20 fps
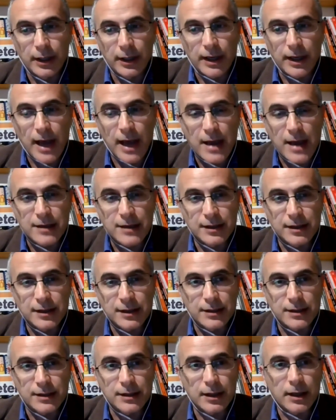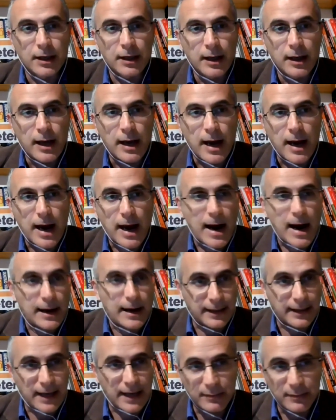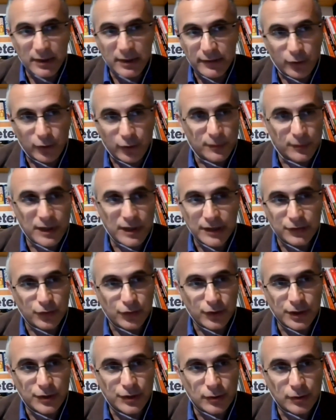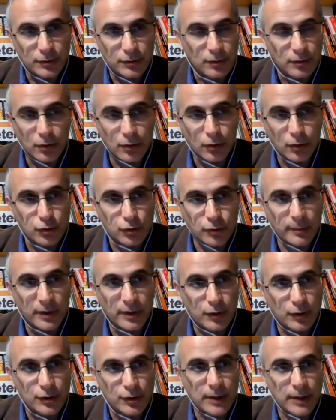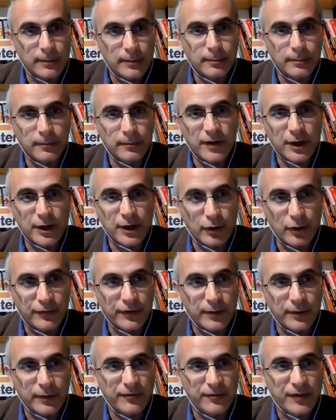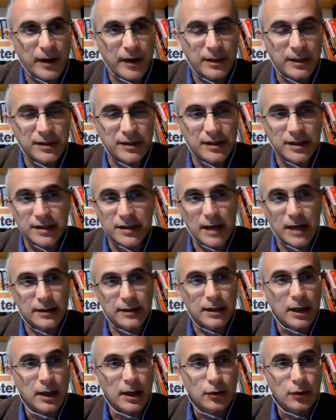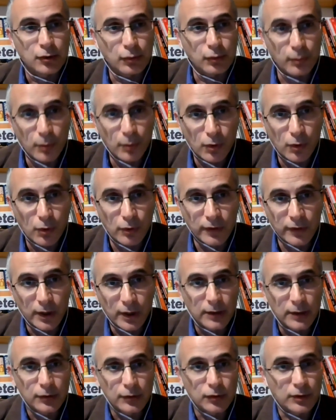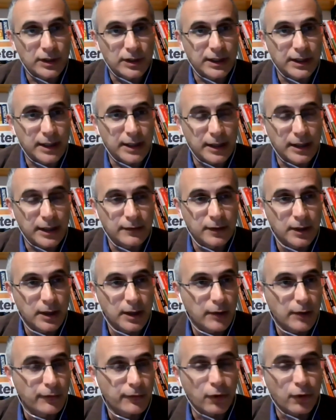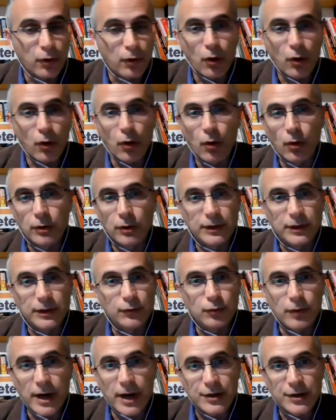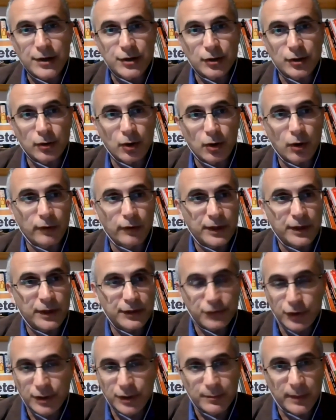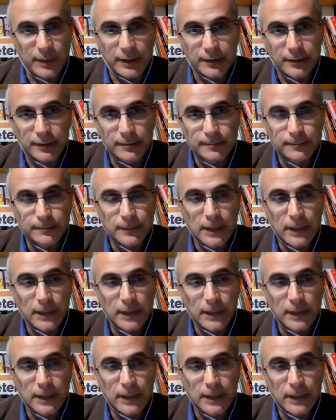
cases are coming from that region, also because very often families decide to move to Kiev for all the duration of the treatment.